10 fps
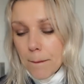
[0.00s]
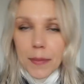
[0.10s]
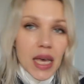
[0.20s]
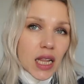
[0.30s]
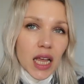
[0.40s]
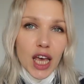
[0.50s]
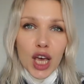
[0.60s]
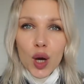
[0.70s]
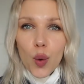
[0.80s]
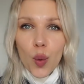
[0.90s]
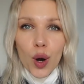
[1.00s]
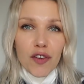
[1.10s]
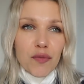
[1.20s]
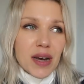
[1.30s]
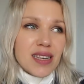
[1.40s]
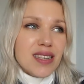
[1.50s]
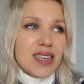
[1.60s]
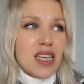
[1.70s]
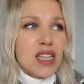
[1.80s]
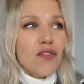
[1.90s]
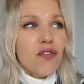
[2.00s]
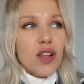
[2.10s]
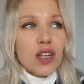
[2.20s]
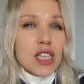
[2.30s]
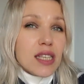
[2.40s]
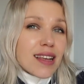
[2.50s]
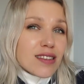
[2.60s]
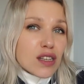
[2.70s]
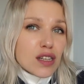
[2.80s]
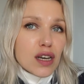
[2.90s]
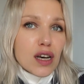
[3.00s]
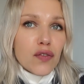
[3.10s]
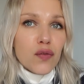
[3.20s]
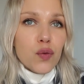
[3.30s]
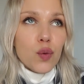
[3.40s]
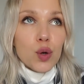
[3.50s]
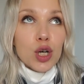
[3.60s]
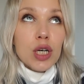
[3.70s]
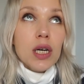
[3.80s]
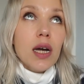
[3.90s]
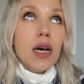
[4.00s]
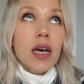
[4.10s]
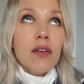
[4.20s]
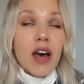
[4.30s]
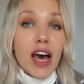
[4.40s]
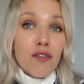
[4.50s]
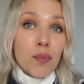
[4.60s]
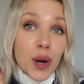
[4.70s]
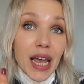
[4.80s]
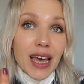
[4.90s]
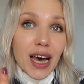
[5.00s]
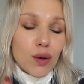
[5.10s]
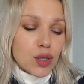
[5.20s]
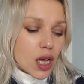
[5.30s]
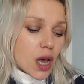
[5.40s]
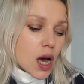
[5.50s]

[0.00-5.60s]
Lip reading: peeling, or if my skin feels sensitive, or if I have breakouts,